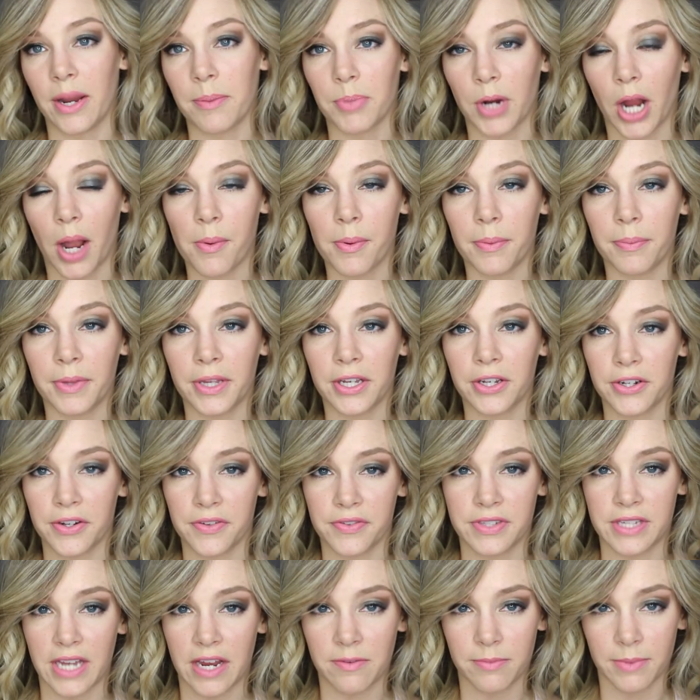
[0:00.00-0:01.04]
I probably could
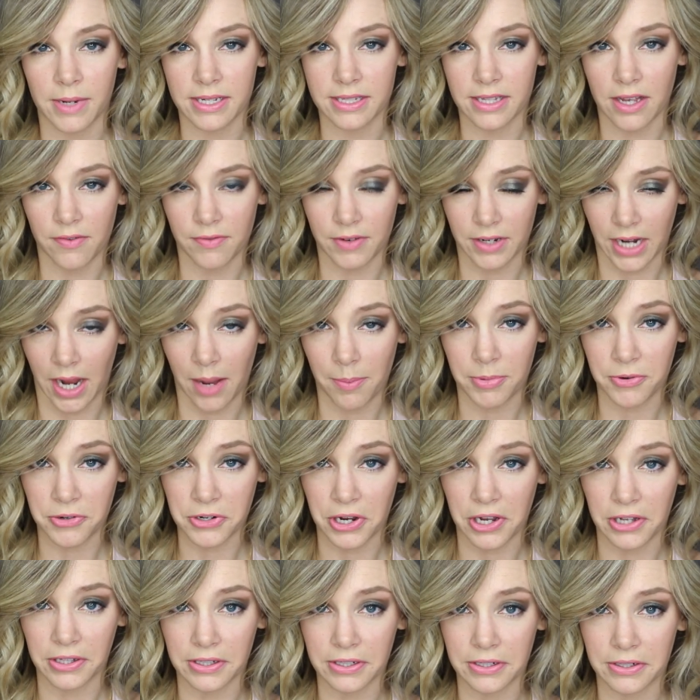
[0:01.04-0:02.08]
have saved myself a couple
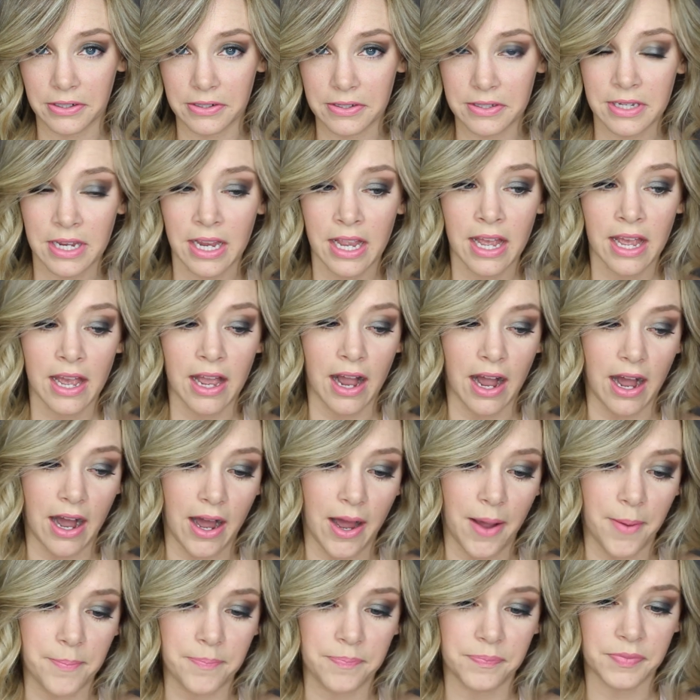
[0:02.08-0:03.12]
dollars
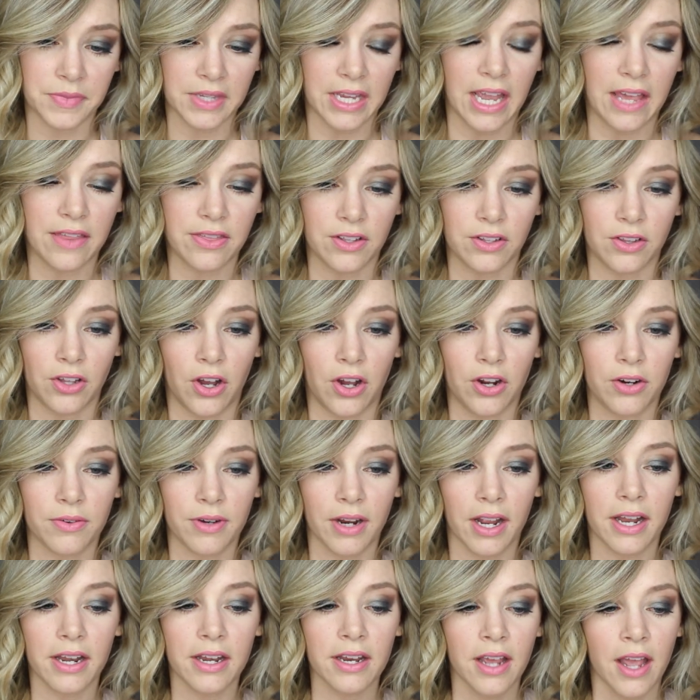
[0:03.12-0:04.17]
um, in the long
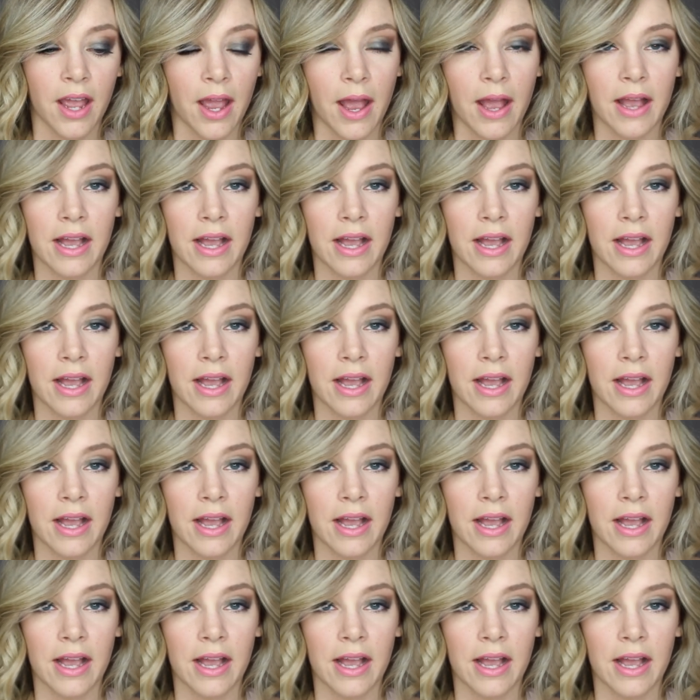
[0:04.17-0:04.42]
run.